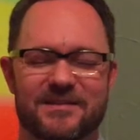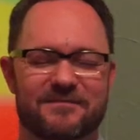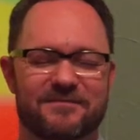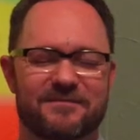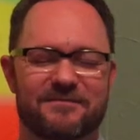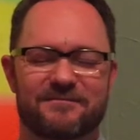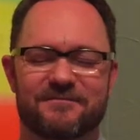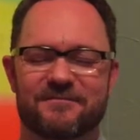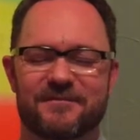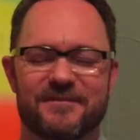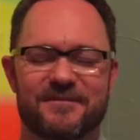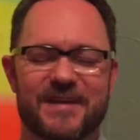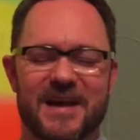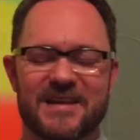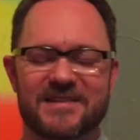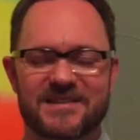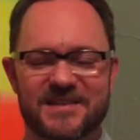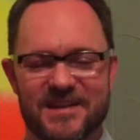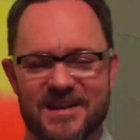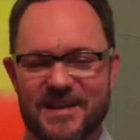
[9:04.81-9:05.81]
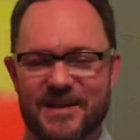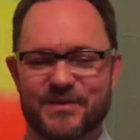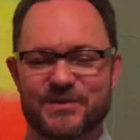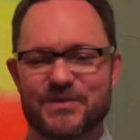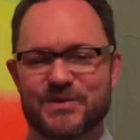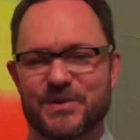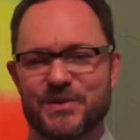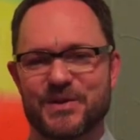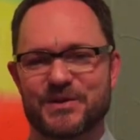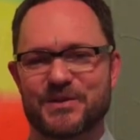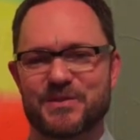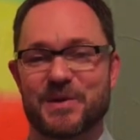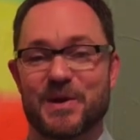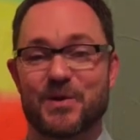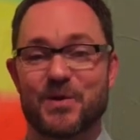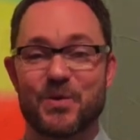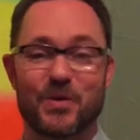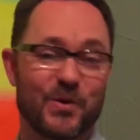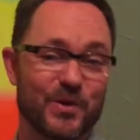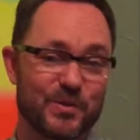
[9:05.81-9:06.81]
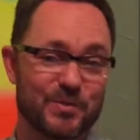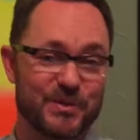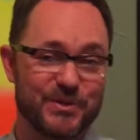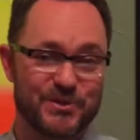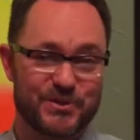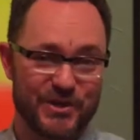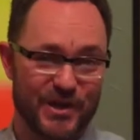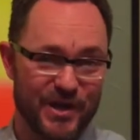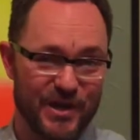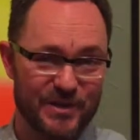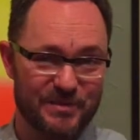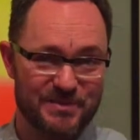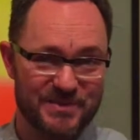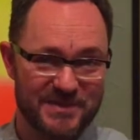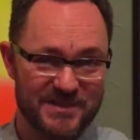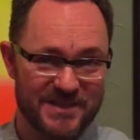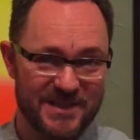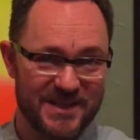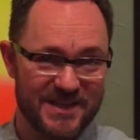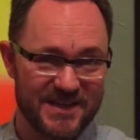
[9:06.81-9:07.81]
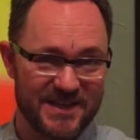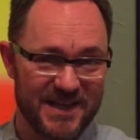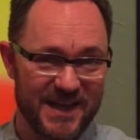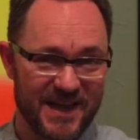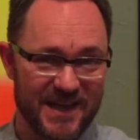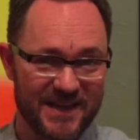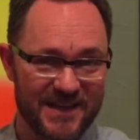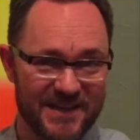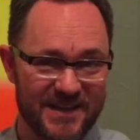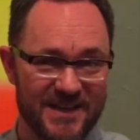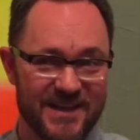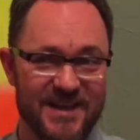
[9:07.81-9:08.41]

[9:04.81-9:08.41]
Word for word: and fascinating stories about horrible jobs that he had,